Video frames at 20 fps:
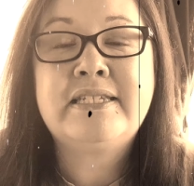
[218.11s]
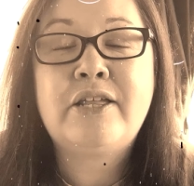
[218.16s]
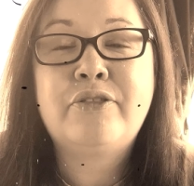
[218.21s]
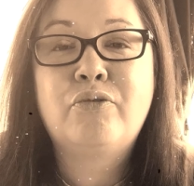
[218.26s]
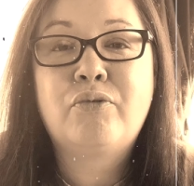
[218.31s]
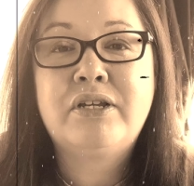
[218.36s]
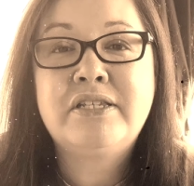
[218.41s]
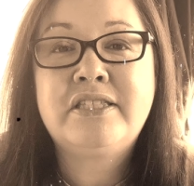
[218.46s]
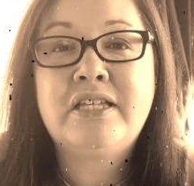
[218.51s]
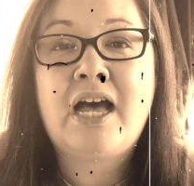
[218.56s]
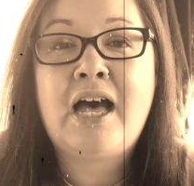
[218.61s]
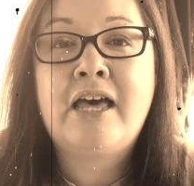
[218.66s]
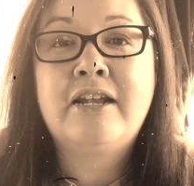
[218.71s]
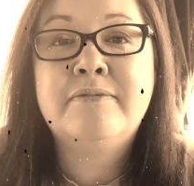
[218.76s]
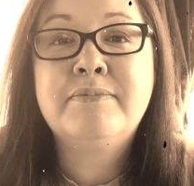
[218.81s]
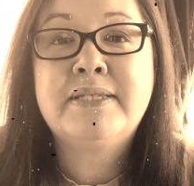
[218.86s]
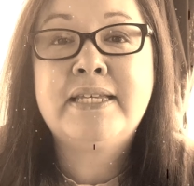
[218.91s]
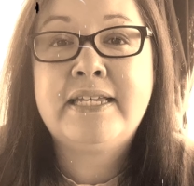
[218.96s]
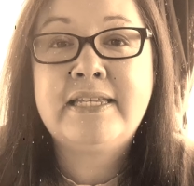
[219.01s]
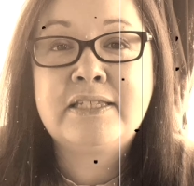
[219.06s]
Now the rest of the
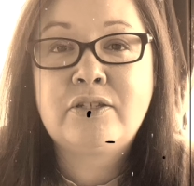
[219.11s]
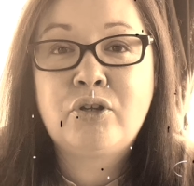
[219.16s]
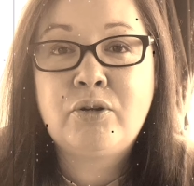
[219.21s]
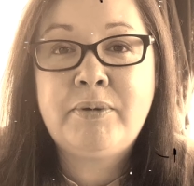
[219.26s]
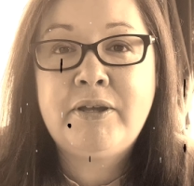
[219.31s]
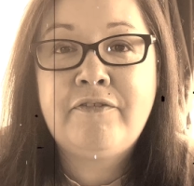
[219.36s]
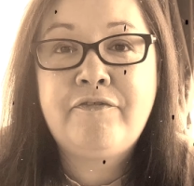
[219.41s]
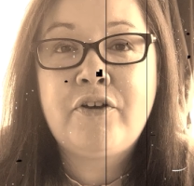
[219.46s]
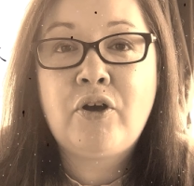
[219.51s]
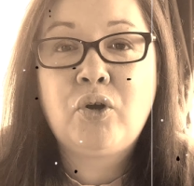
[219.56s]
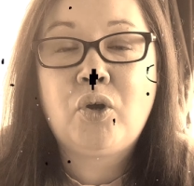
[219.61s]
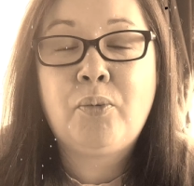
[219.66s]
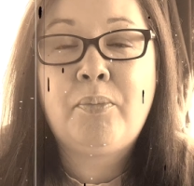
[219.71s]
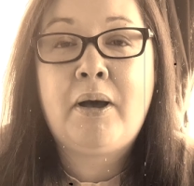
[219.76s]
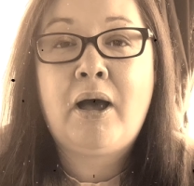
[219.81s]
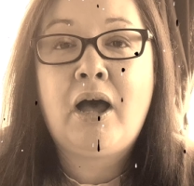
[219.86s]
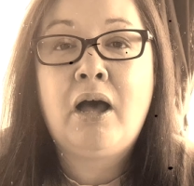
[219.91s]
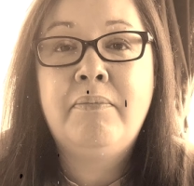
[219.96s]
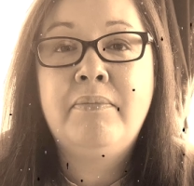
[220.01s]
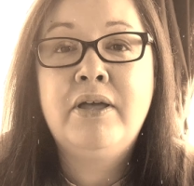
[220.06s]
items is going to be a Funko
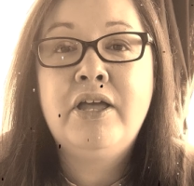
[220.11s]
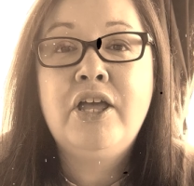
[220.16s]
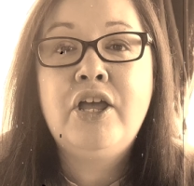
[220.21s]
Pop.